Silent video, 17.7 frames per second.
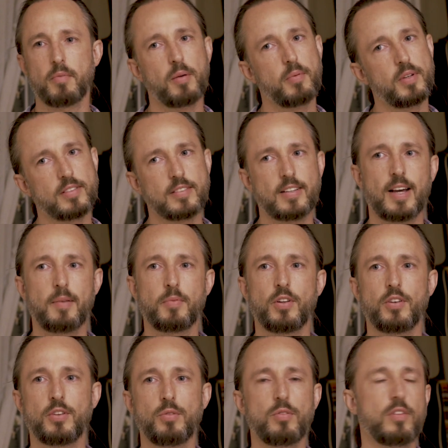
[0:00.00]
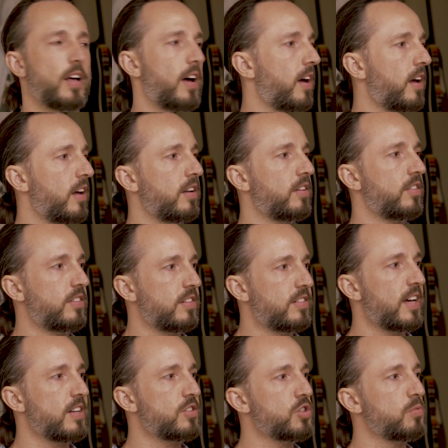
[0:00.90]
Maybe it's time to do that. And
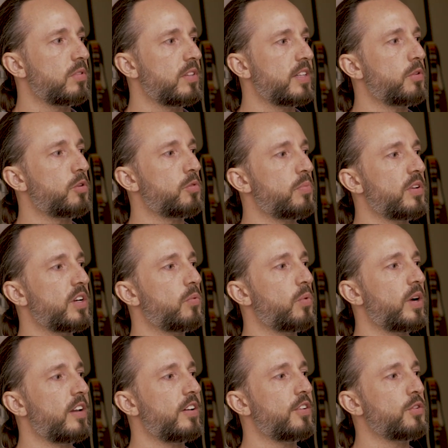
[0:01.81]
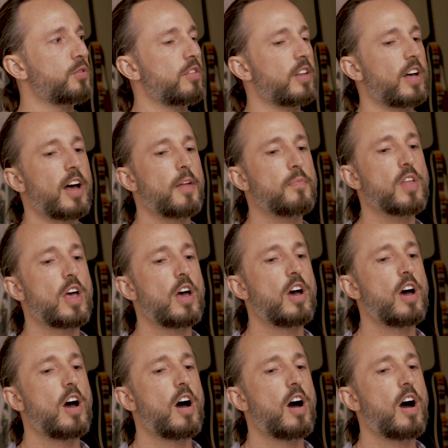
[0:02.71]
Debt Jubilee would be a way to do that.
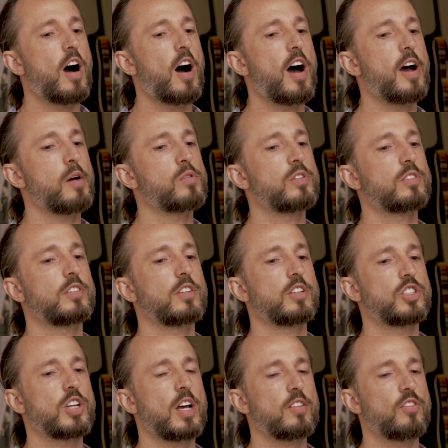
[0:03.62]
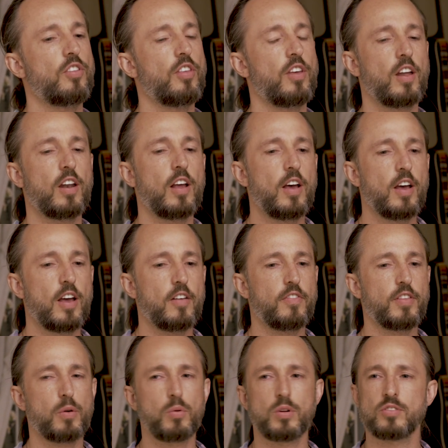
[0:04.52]
Mm-hmm. I would suggest that
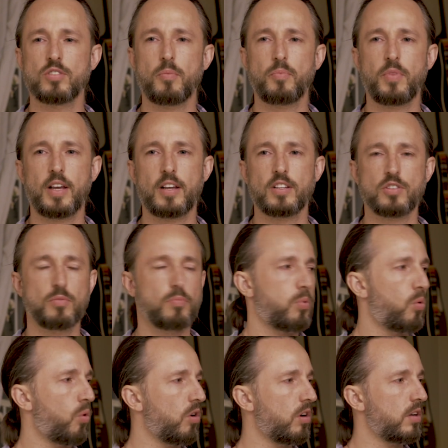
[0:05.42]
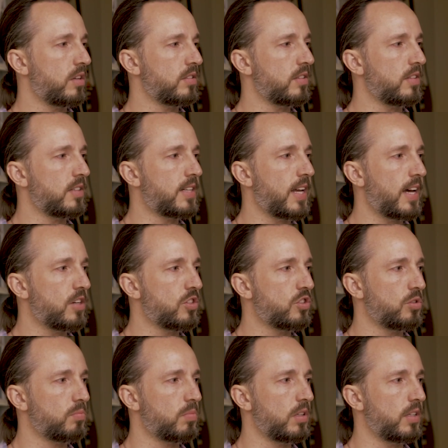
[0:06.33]
if there was something as important as a debt
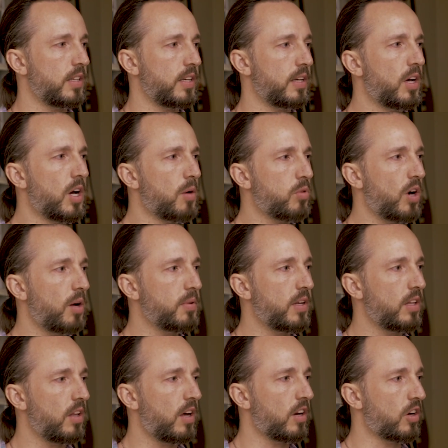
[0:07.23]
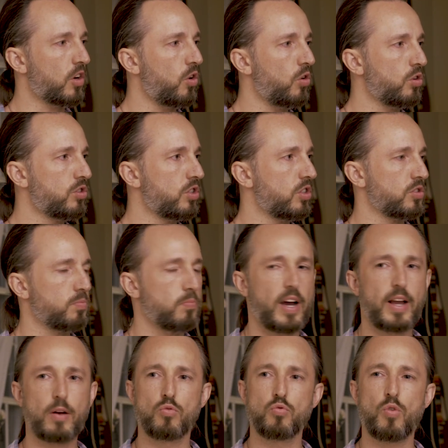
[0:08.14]
jubilee, probably a lot of cultures
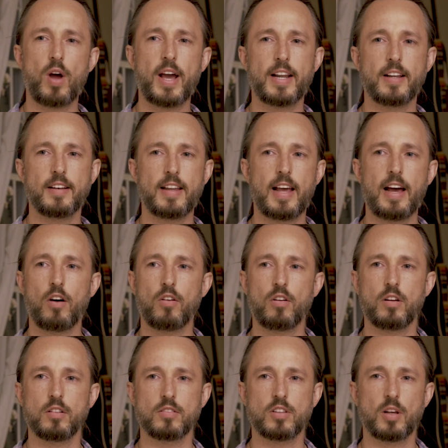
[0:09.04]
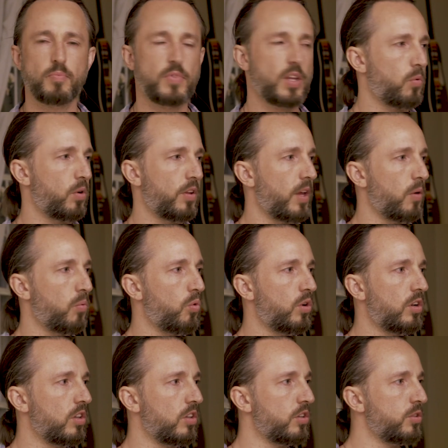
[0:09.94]
might write it down on something where they
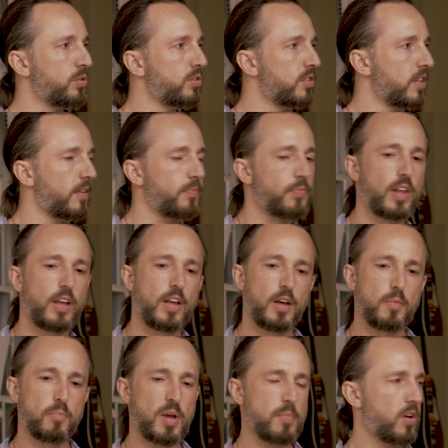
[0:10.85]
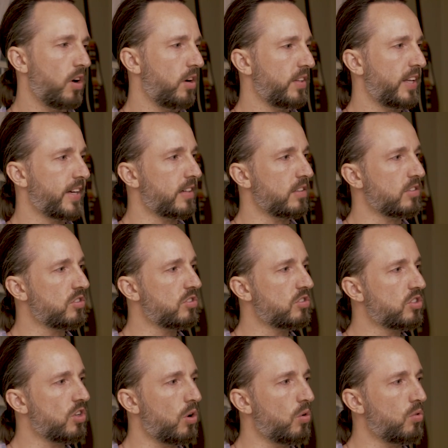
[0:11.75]
wouldn't lose it. Maybe on like a
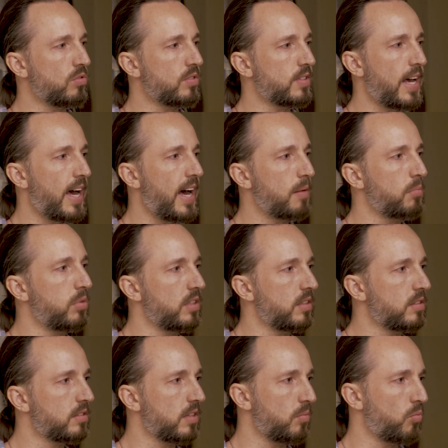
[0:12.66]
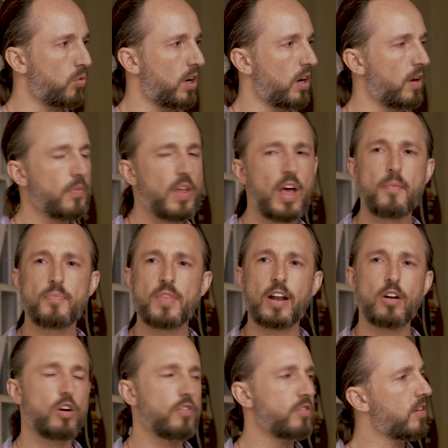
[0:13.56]
stone tablet somewhere. Right. I
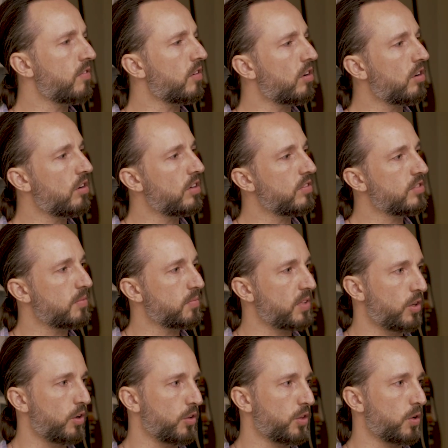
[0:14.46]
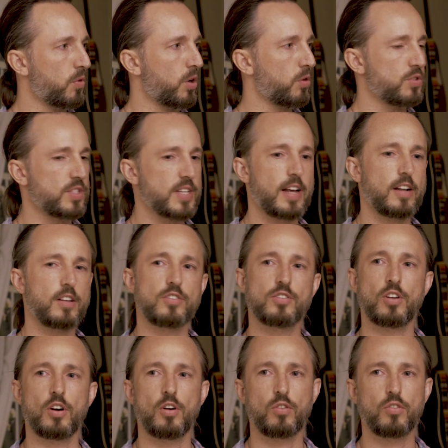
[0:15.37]
don't know if you ever heard of something called the Rosetta
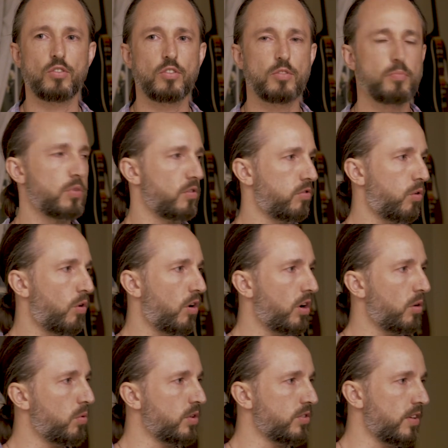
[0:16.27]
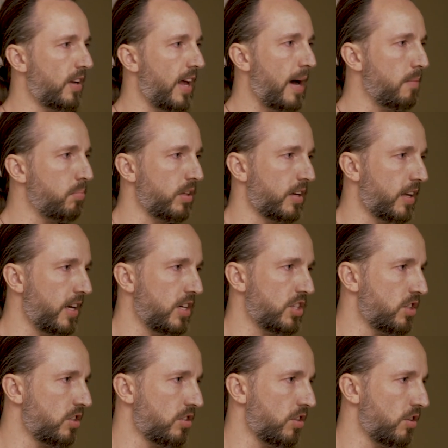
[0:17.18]
Stone. Before it was an
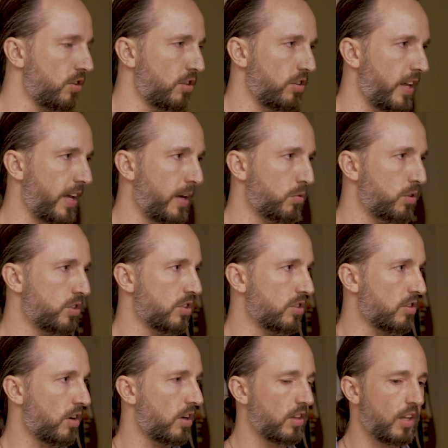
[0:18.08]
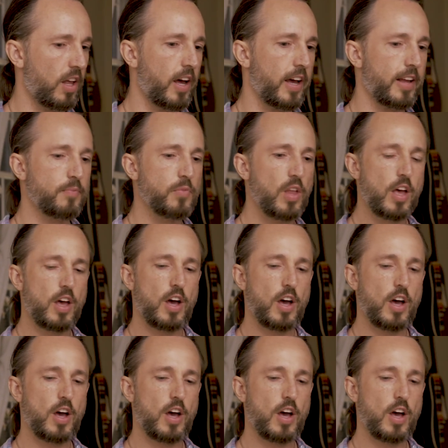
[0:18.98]
application to learn languages online.